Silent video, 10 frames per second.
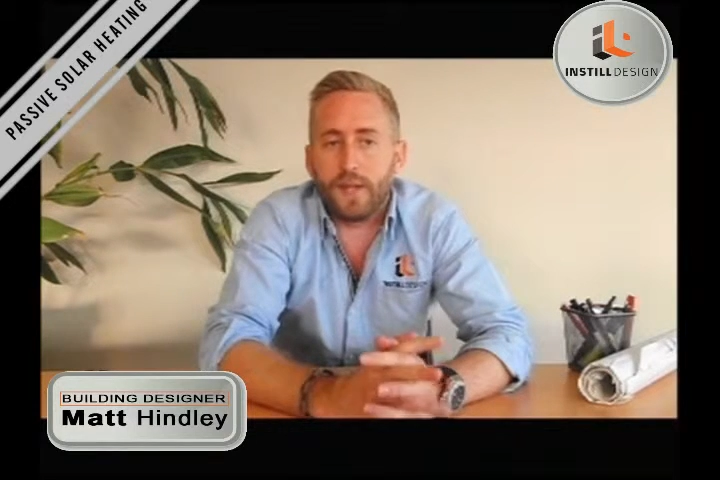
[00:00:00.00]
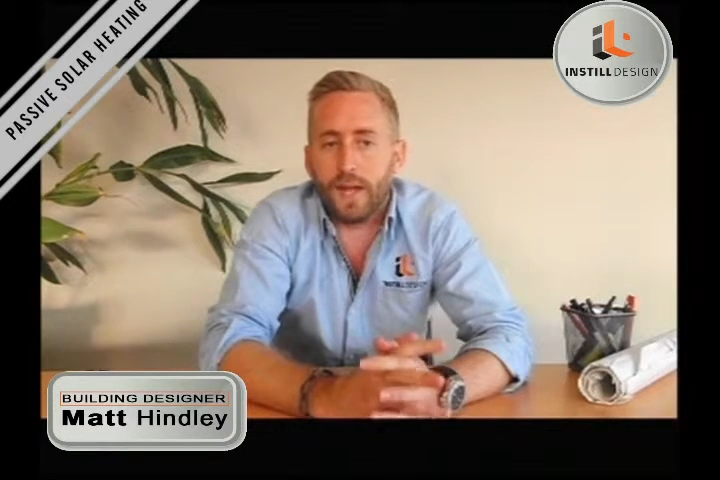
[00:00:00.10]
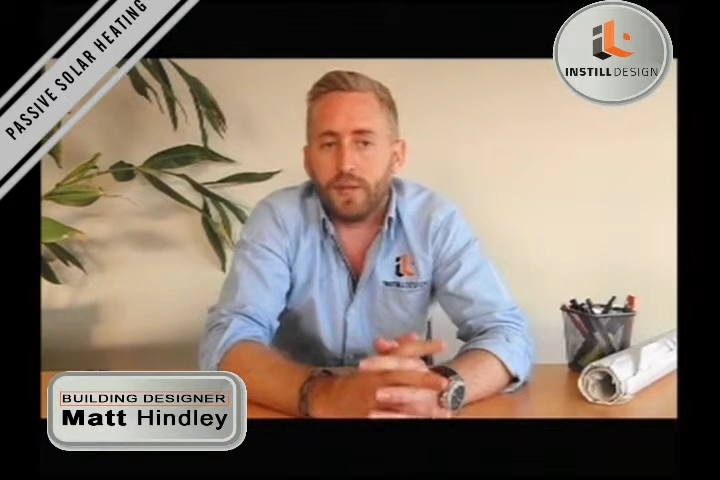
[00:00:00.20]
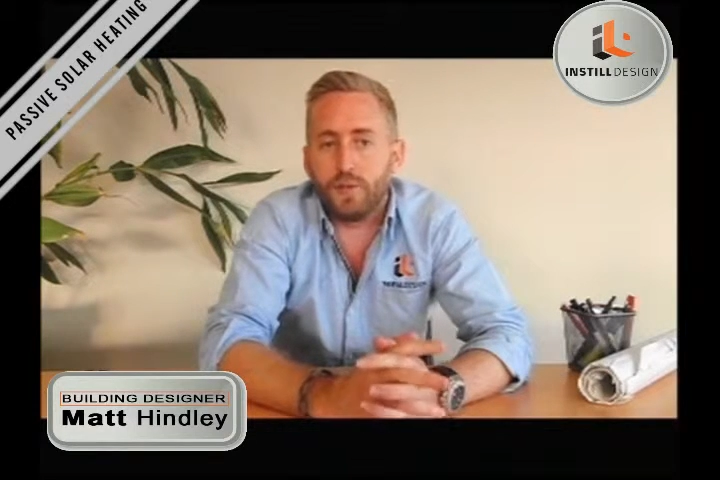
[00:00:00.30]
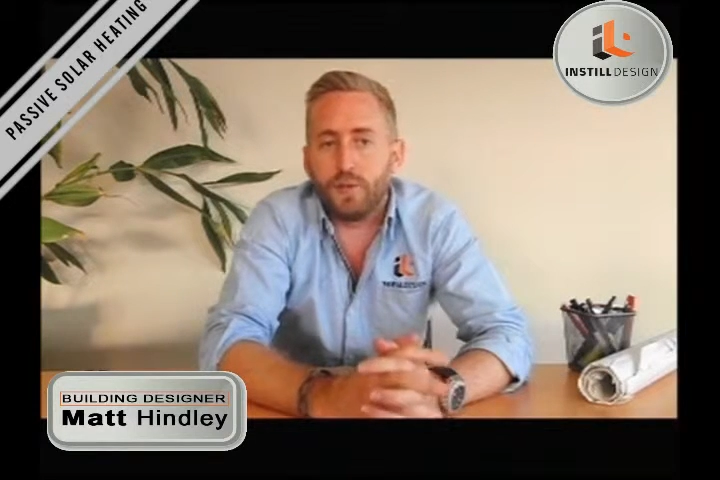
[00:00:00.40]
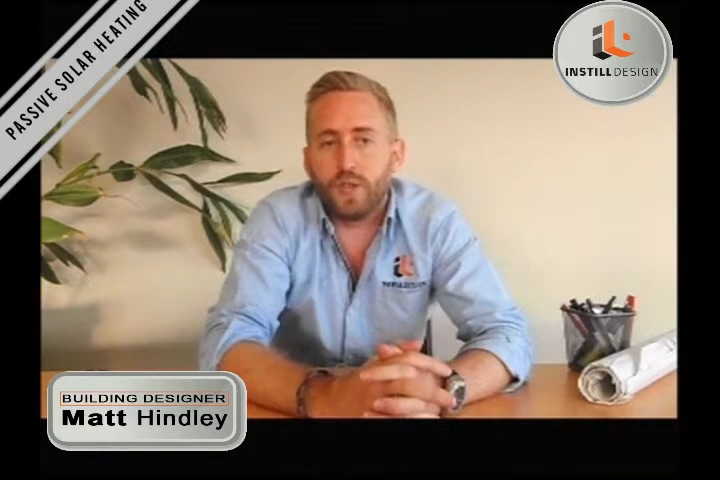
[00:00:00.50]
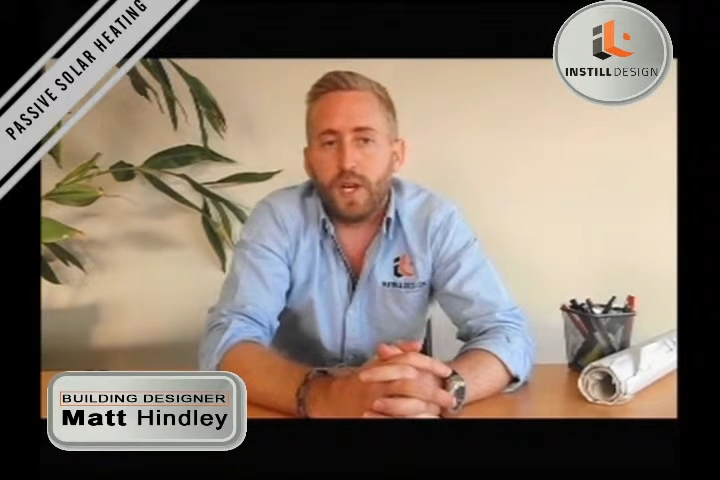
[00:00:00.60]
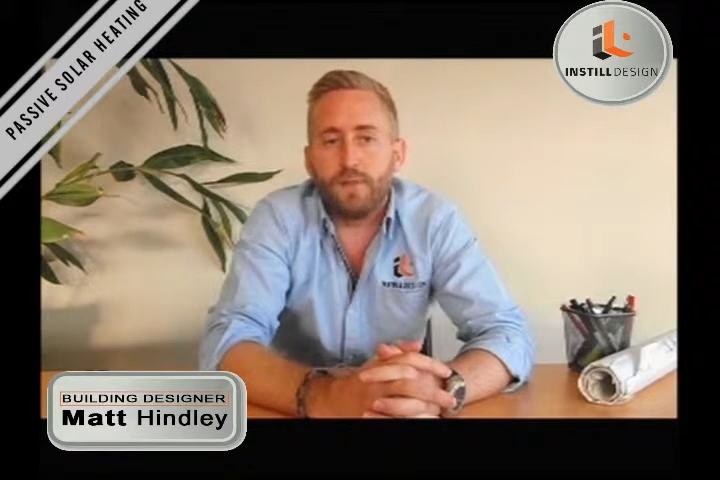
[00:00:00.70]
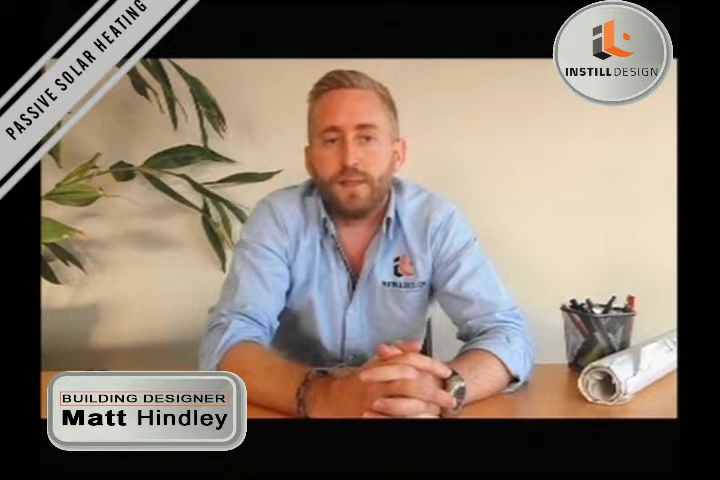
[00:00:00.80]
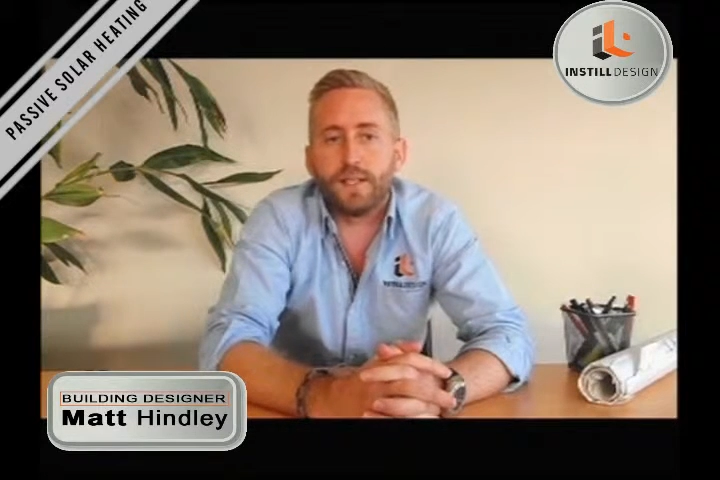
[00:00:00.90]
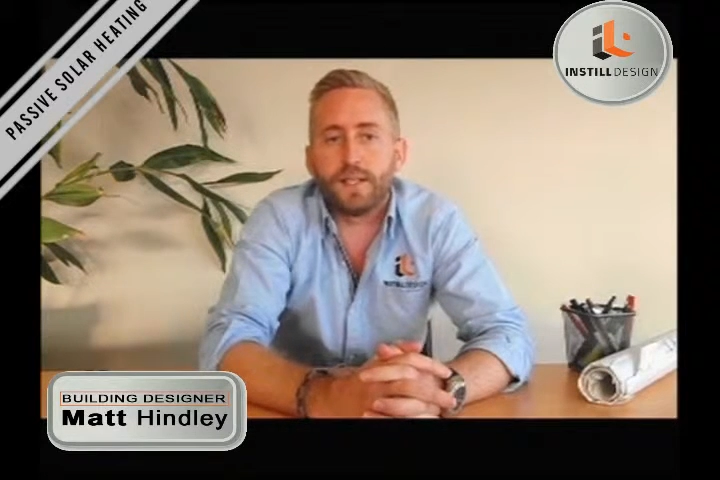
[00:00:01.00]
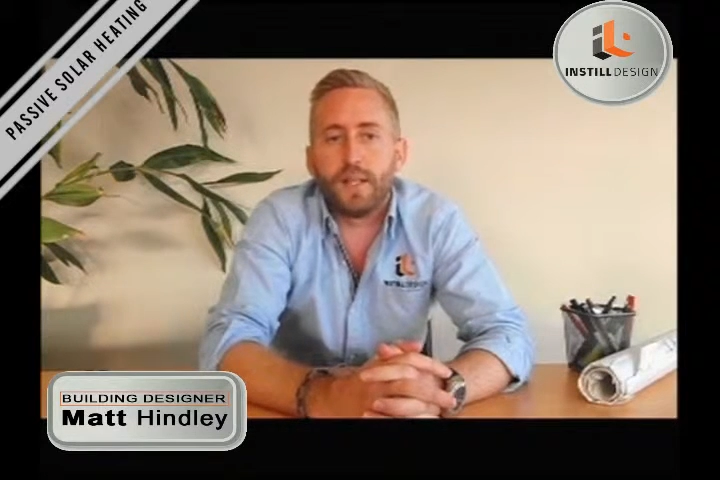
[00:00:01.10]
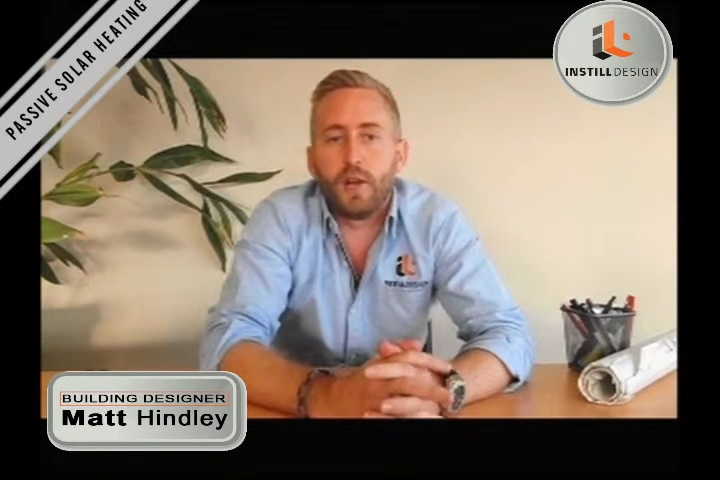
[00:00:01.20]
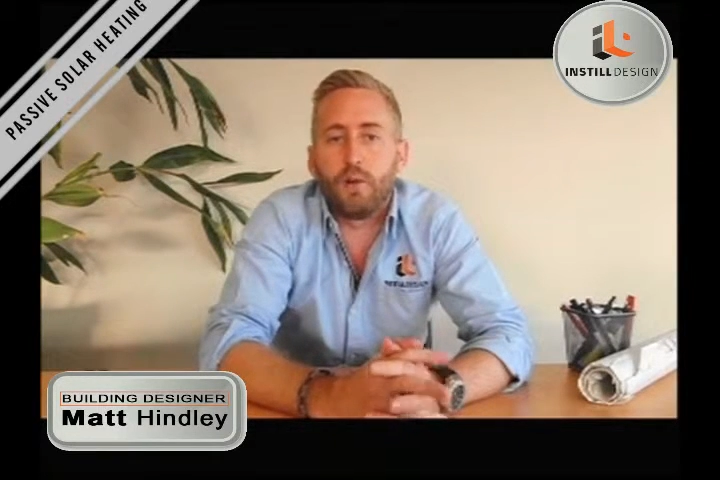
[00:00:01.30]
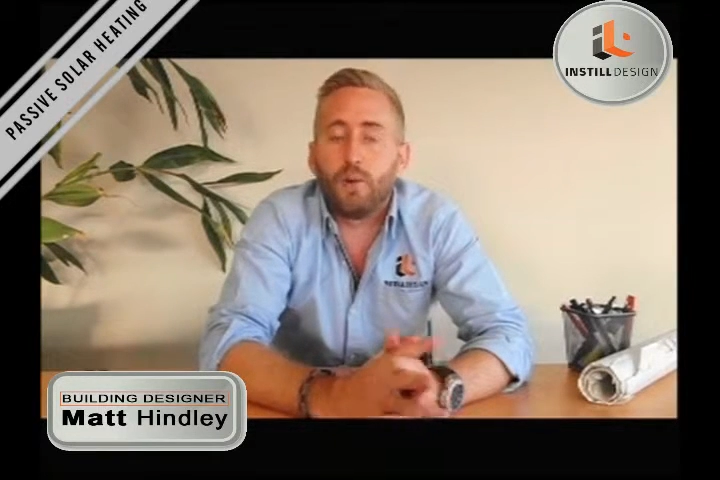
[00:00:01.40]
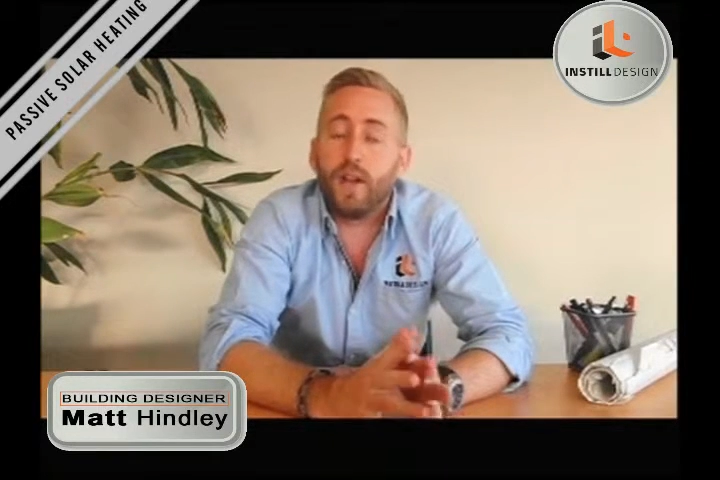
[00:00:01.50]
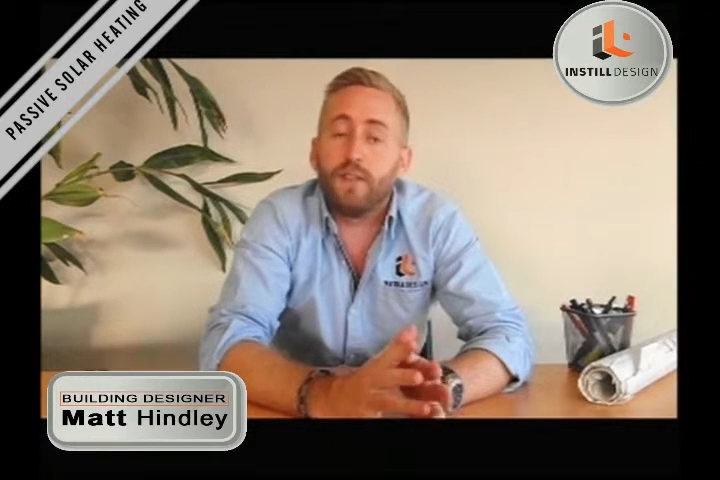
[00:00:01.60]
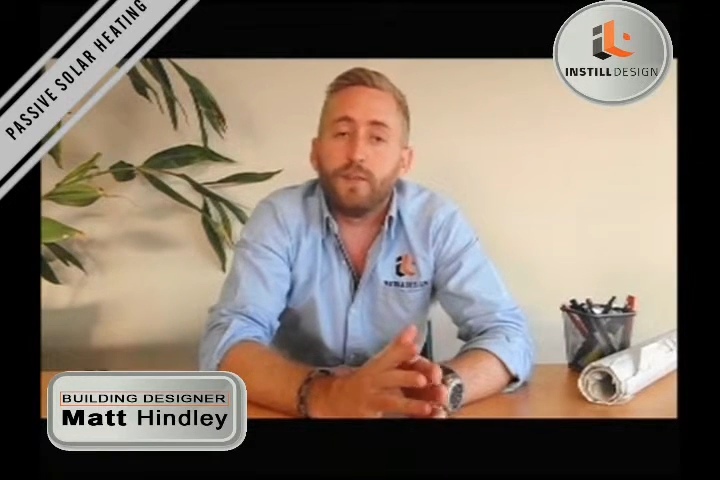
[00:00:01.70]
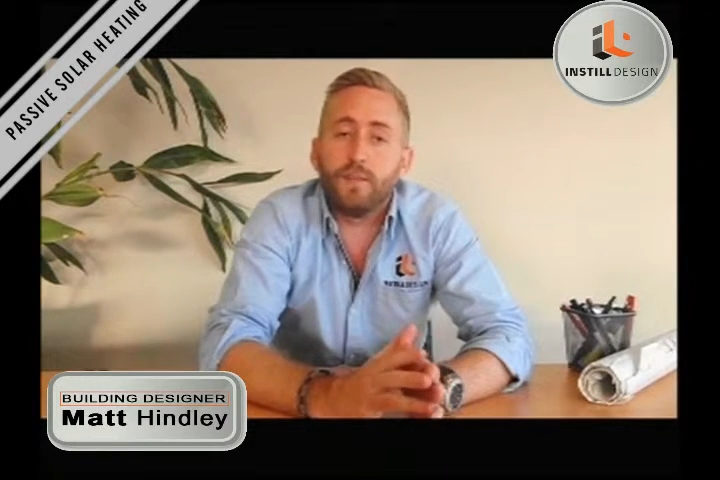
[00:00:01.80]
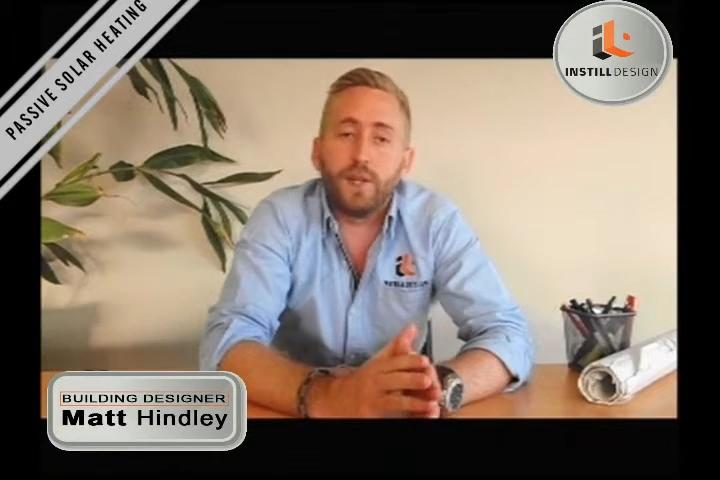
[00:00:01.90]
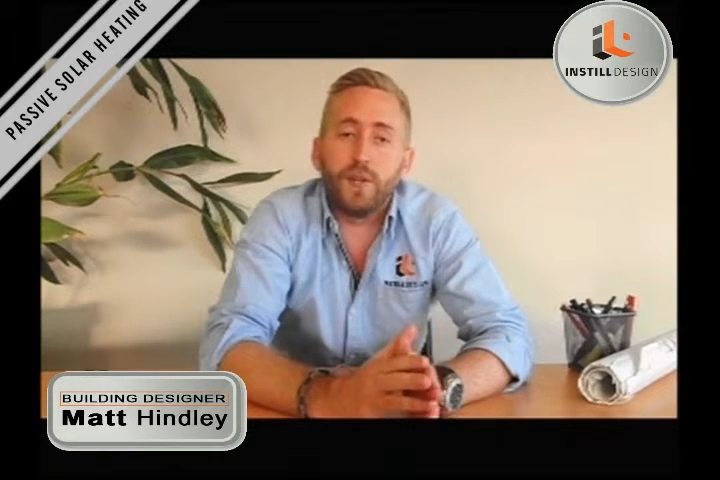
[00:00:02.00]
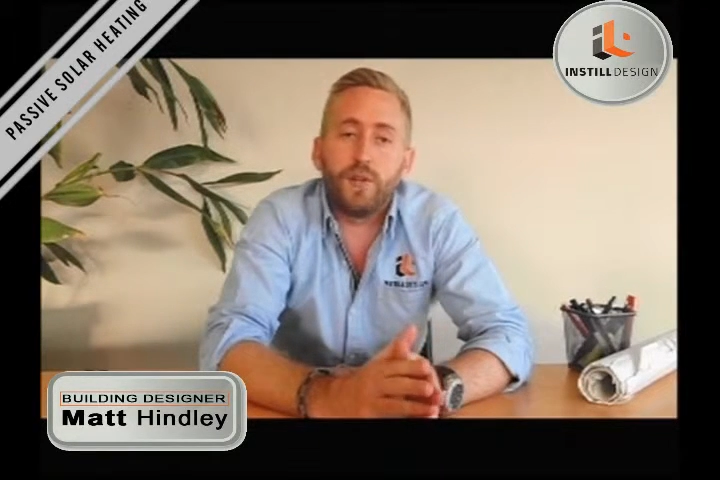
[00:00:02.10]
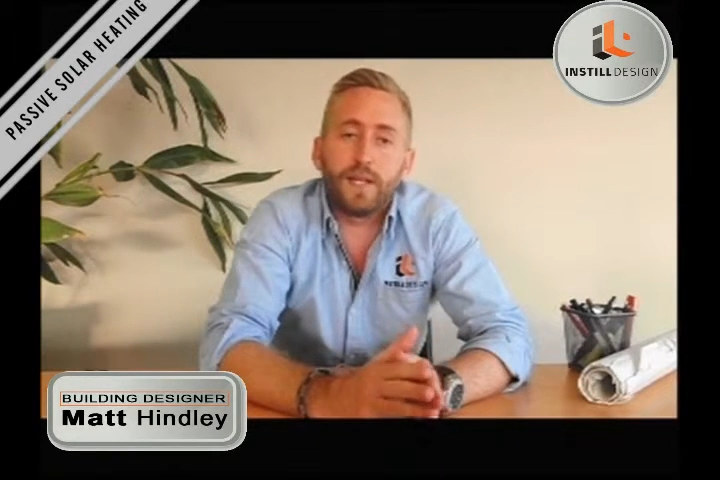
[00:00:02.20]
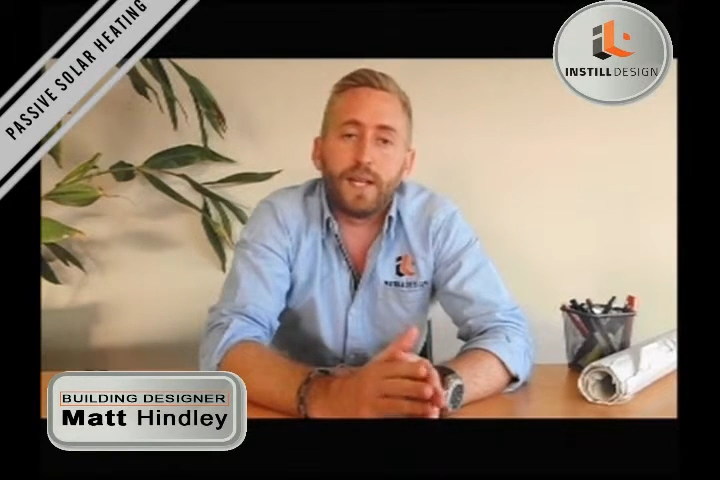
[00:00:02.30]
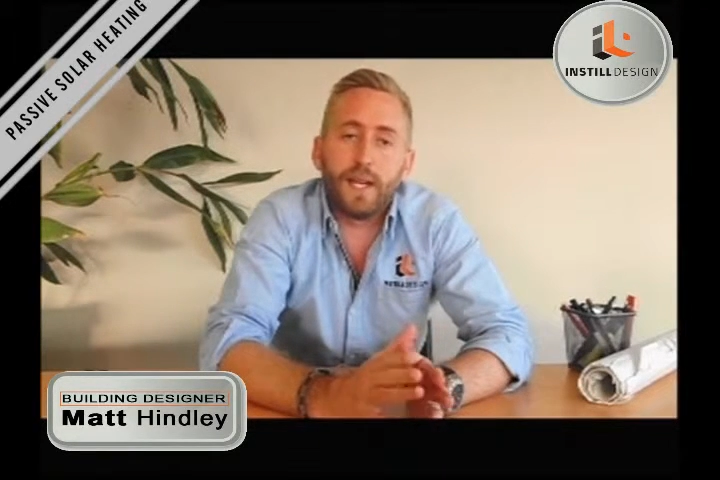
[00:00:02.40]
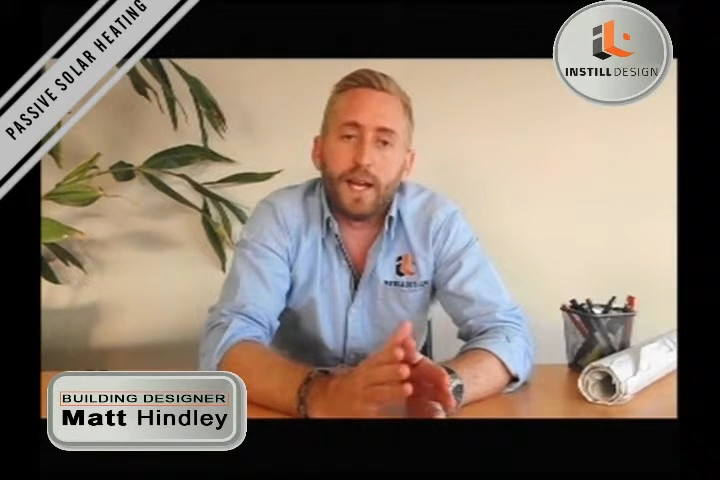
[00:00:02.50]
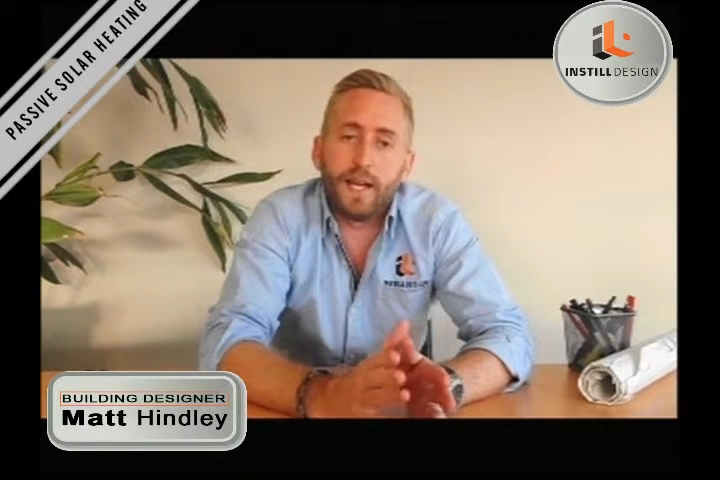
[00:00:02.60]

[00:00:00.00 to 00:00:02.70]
and to achieve this we'll either be using